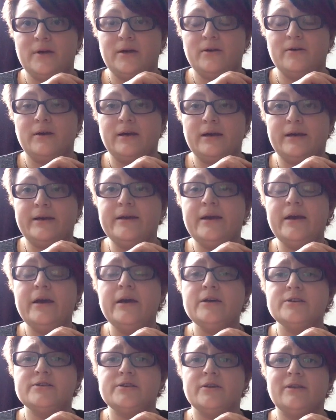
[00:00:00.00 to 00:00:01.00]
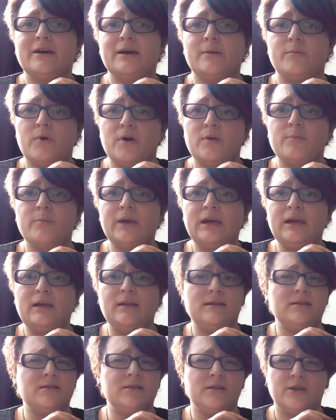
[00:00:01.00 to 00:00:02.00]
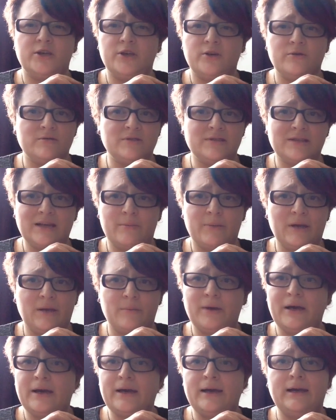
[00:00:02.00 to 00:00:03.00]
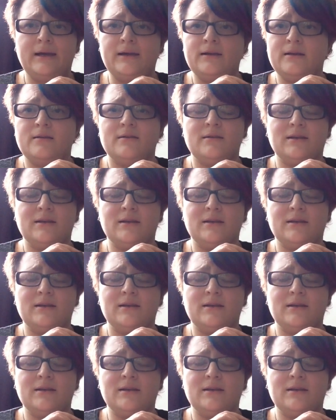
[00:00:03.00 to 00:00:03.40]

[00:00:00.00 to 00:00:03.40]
Okay, so that might be this acute stabbing pain,